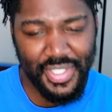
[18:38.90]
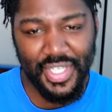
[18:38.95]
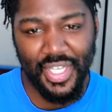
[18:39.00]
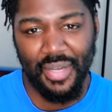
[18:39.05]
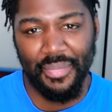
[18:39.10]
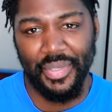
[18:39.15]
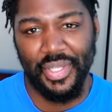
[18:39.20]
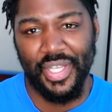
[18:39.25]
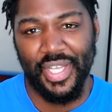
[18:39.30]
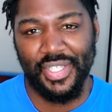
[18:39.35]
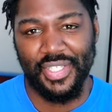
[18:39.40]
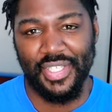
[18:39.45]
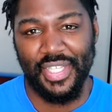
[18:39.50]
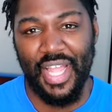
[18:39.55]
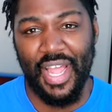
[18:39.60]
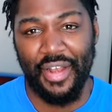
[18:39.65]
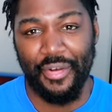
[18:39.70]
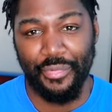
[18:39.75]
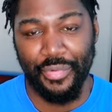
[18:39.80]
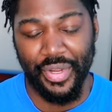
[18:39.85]
tell me that's
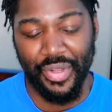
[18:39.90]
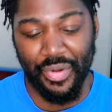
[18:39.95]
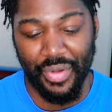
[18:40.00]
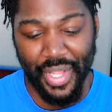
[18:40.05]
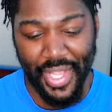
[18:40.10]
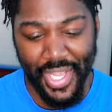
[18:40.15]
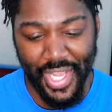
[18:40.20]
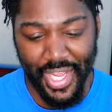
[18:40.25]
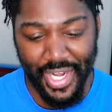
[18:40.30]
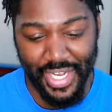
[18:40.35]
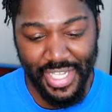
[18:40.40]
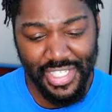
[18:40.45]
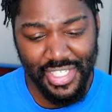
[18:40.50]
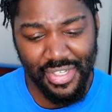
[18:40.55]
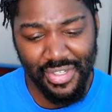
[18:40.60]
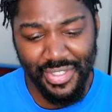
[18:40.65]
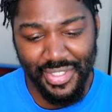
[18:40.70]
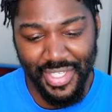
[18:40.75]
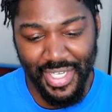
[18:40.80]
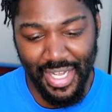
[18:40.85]
not a real hand.
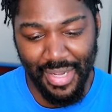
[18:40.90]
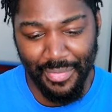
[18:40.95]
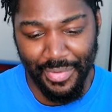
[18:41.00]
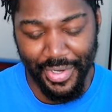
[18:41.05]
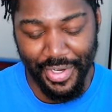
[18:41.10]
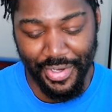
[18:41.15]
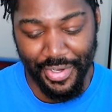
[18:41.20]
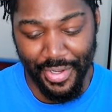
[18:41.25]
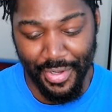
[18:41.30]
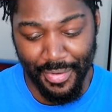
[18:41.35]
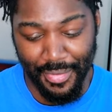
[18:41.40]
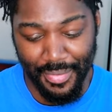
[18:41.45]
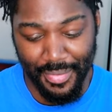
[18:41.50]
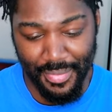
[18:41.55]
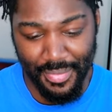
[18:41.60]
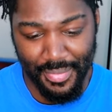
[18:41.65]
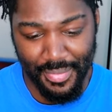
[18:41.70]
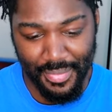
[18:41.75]
That's the only thing I want to know.